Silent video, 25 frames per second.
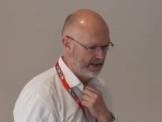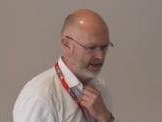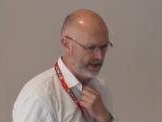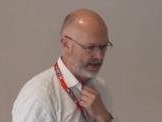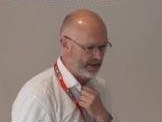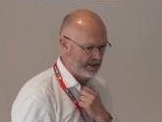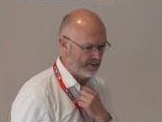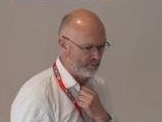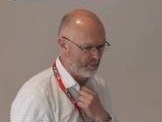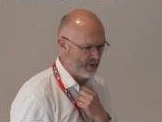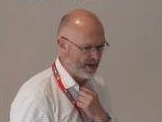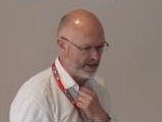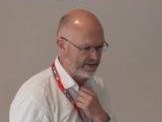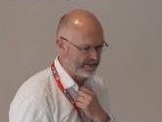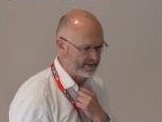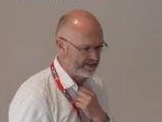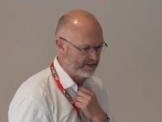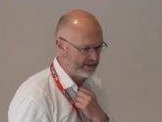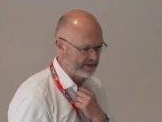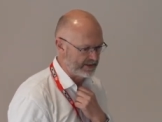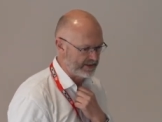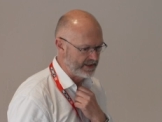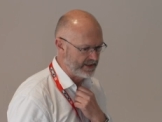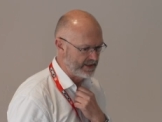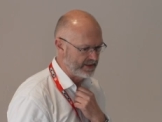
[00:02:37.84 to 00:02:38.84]
uh, one
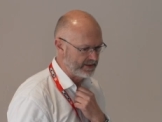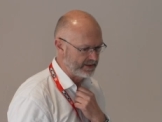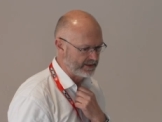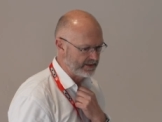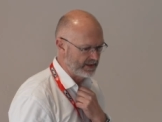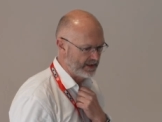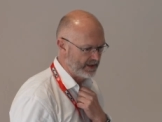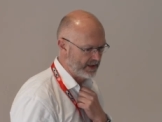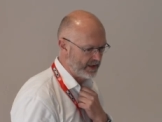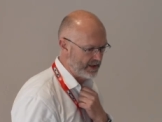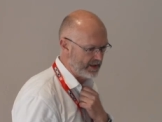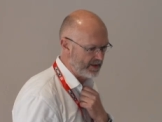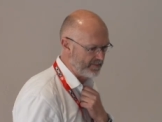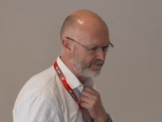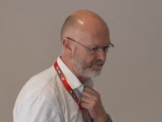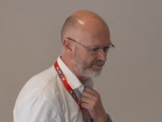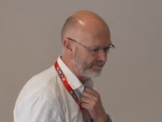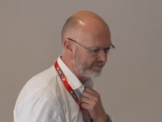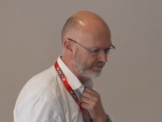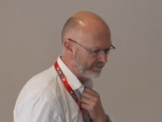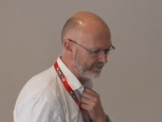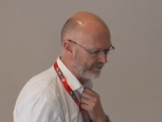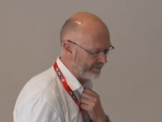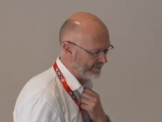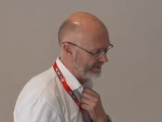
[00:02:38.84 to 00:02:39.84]
that
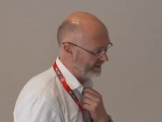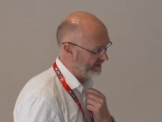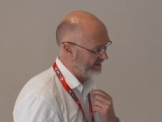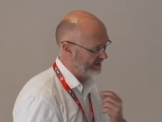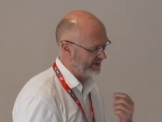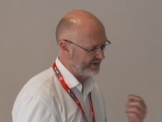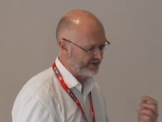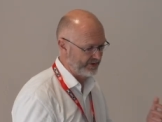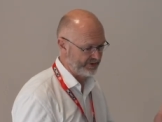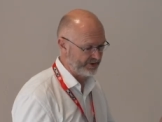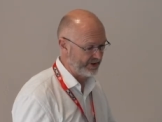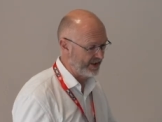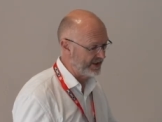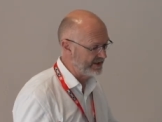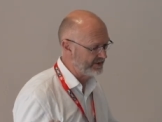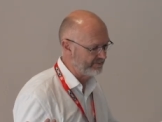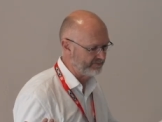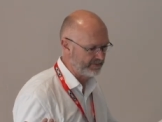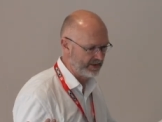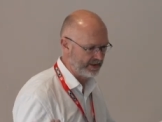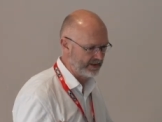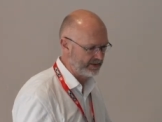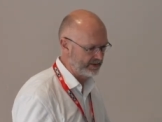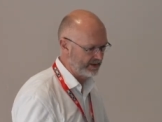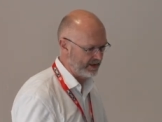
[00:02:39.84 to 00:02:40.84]
um, as I say,
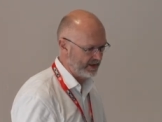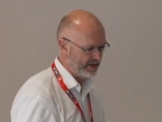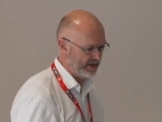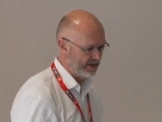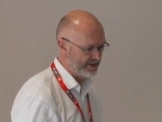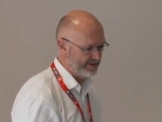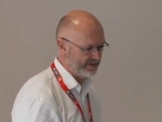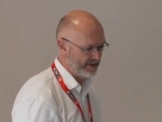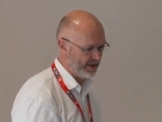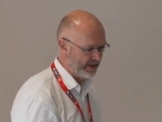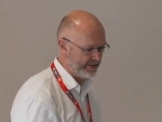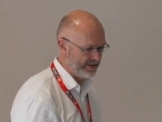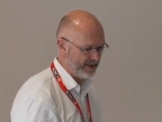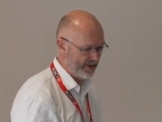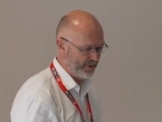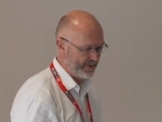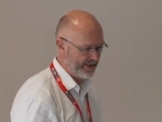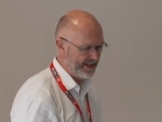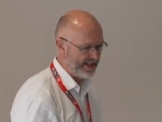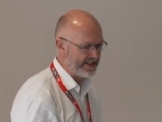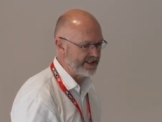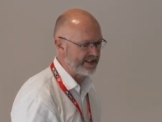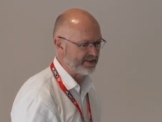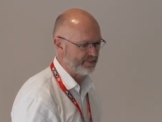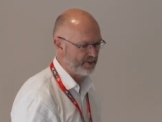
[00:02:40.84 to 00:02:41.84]
I, I, I, know
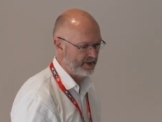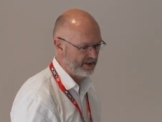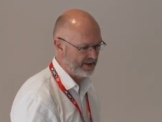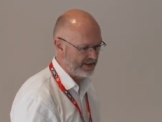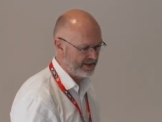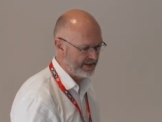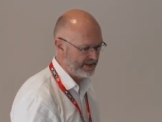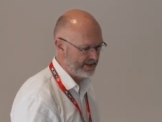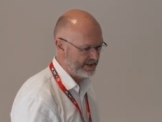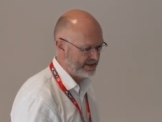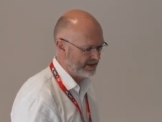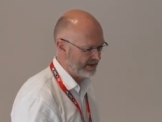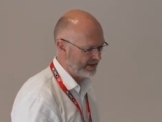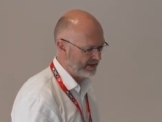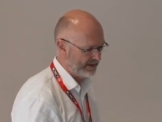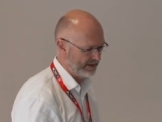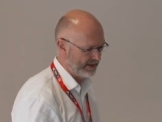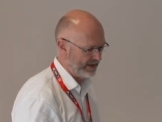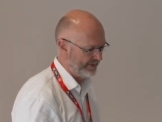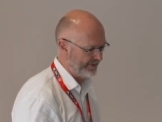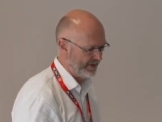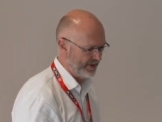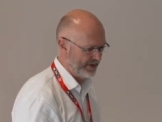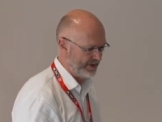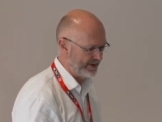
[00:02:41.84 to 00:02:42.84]
it intimately.
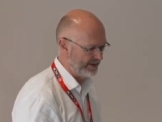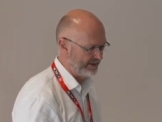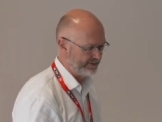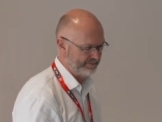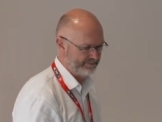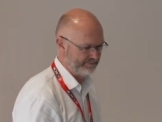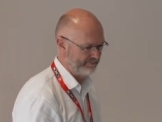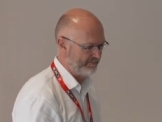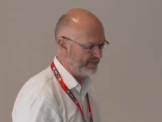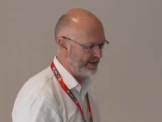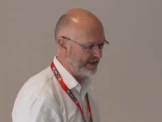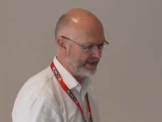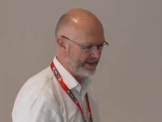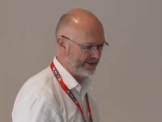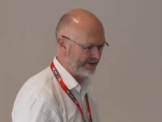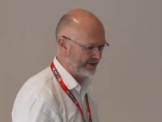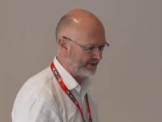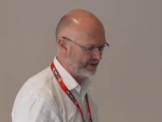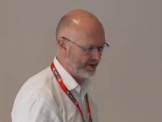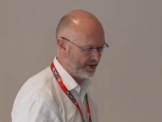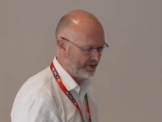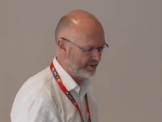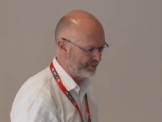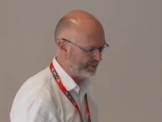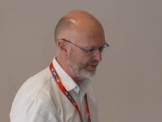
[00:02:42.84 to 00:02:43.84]
I've heard it millions of
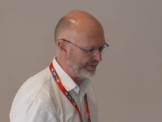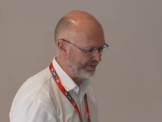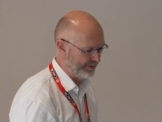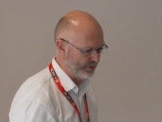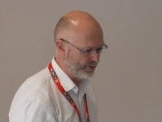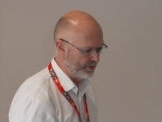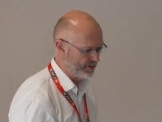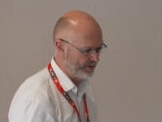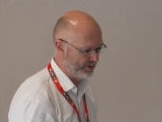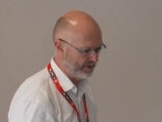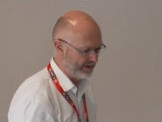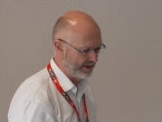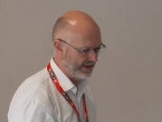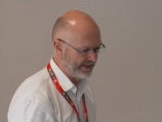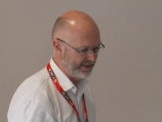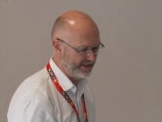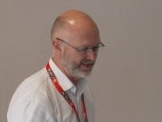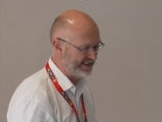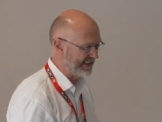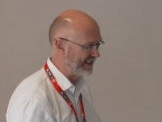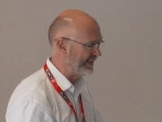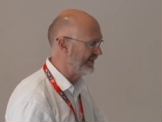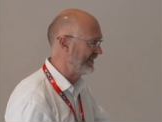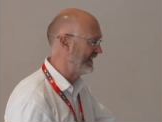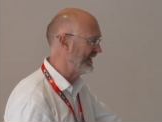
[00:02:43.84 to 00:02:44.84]
times before, and I
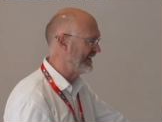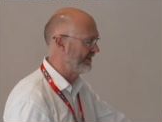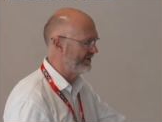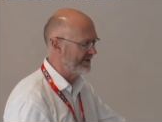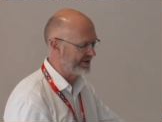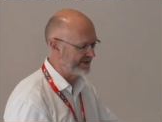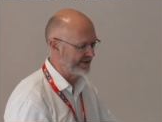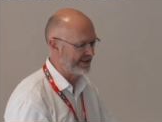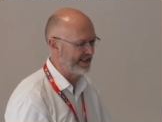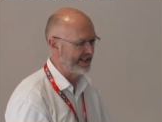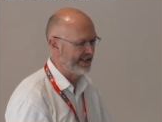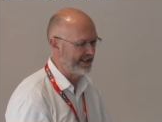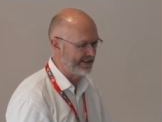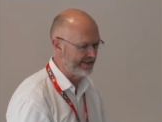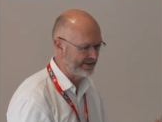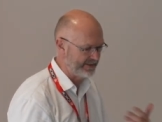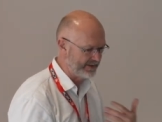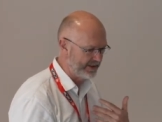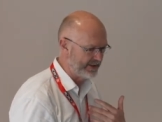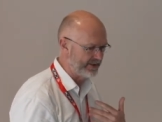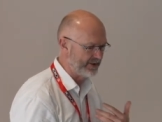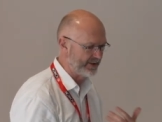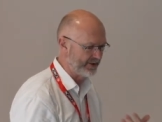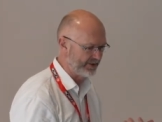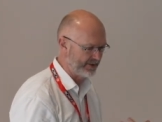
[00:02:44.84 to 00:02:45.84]
didn't even hear it today.
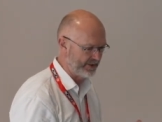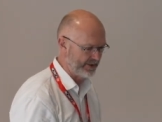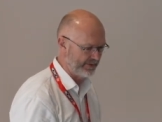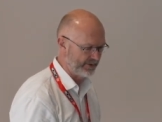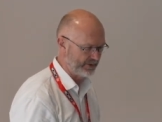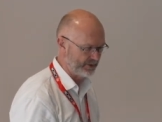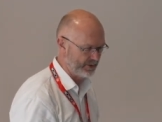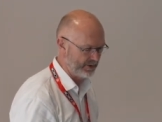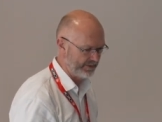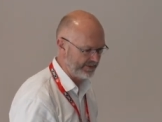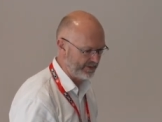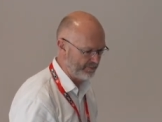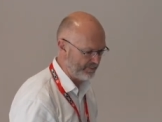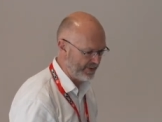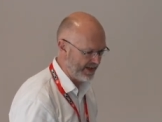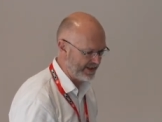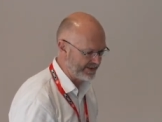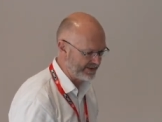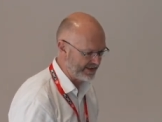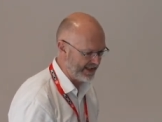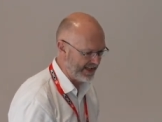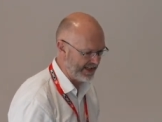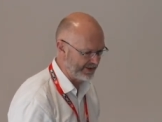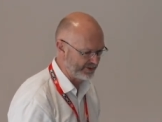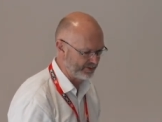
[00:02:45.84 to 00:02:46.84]
And, you can see the sort of
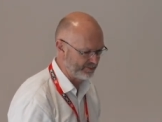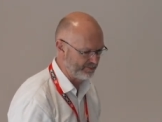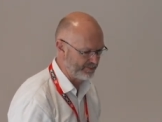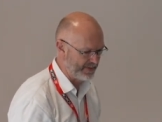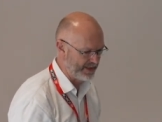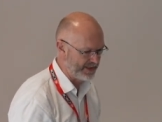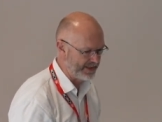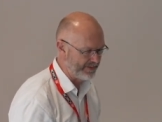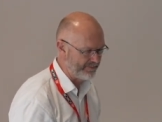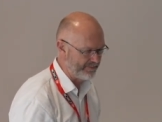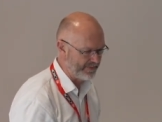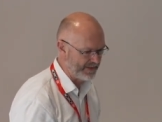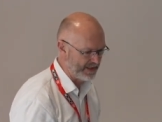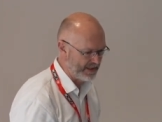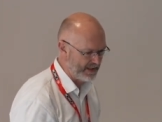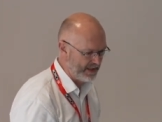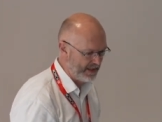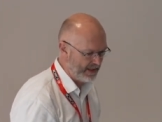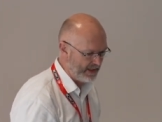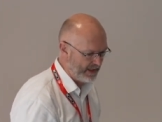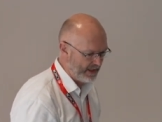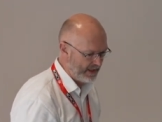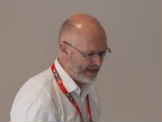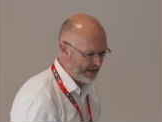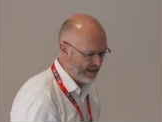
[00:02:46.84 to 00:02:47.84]
impact it has on me.
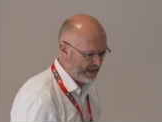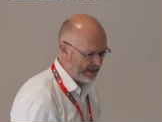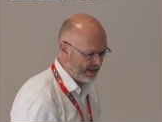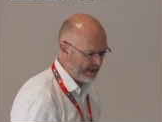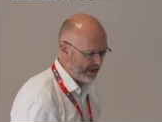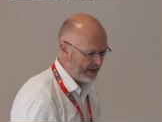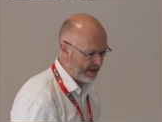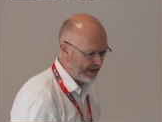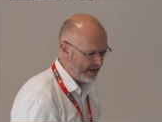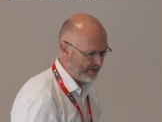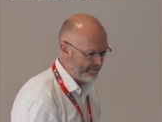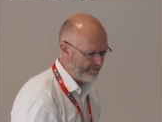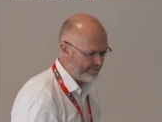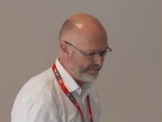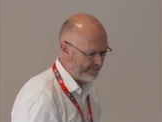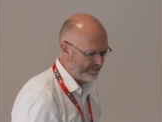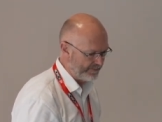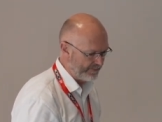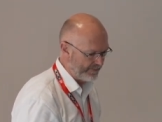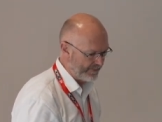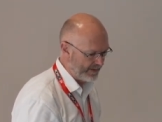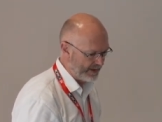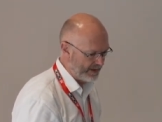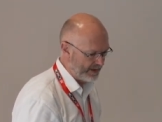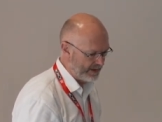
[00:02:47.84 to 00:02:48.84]
Um,
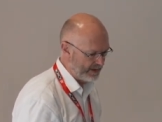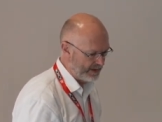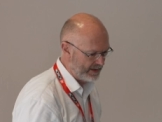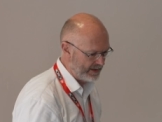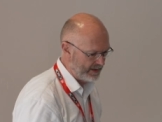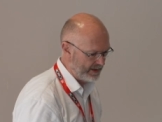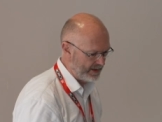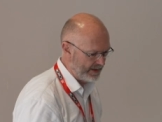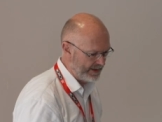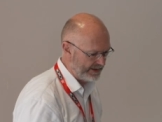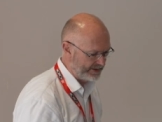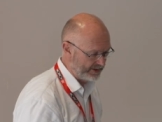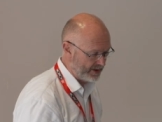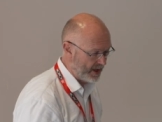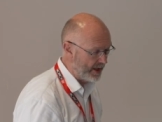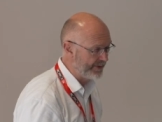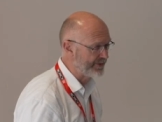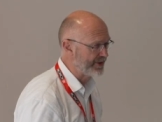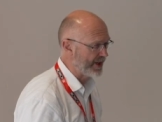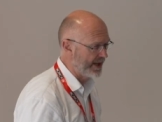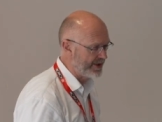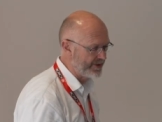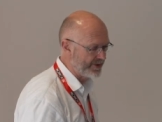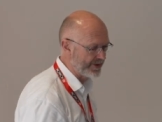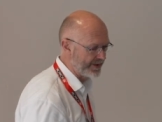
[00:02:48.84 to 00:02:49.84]
it's life
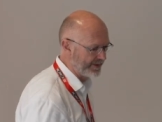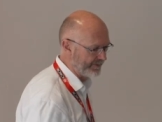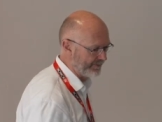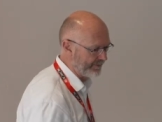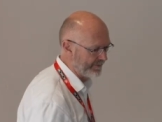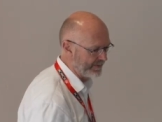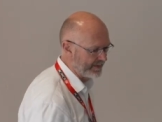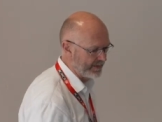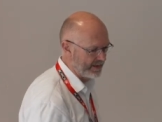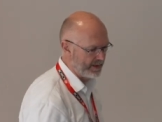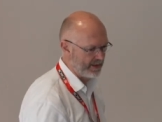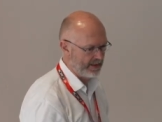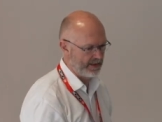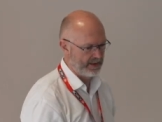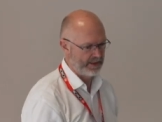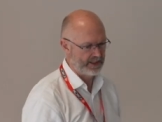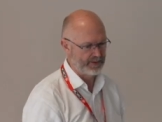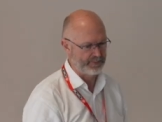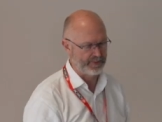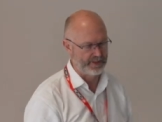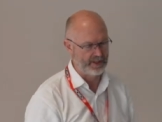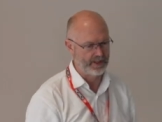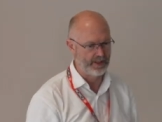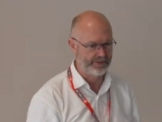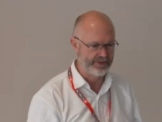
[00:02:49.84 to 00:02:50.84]
changing. Uh, it's
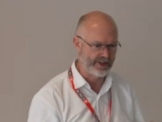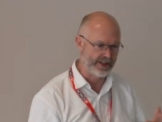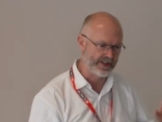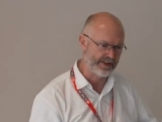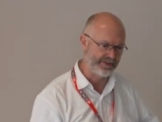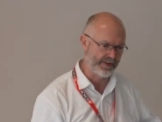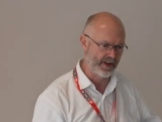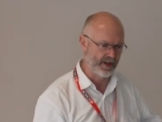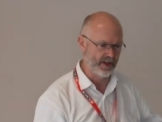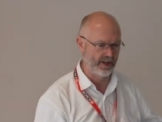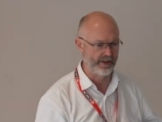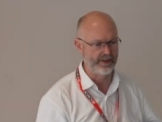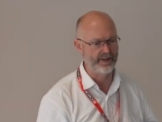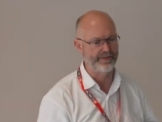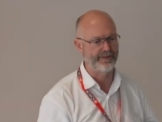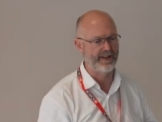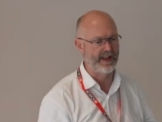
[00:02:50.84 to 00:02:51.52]
been life changing for her and her